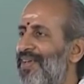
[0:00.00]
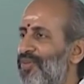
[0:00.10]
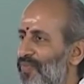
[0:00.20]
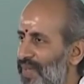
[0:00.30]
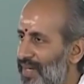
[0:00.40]

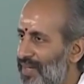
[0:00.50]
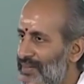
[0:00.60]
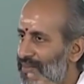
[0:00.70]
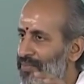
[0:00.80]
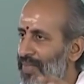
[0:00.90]
So where does
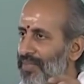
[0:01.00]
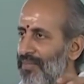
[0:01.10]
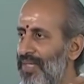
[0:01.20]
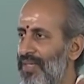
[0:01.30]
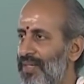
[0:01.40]
this
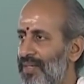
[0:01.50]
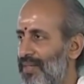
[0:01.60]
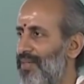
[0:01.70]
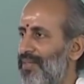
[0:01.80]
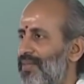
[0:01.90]

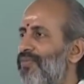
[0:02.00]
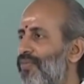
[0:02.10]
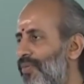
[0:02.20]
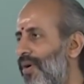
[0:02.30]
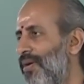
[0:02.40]
mathematics
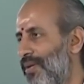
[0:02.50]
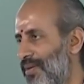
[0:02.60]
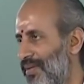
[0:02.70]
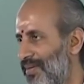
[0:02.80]
fall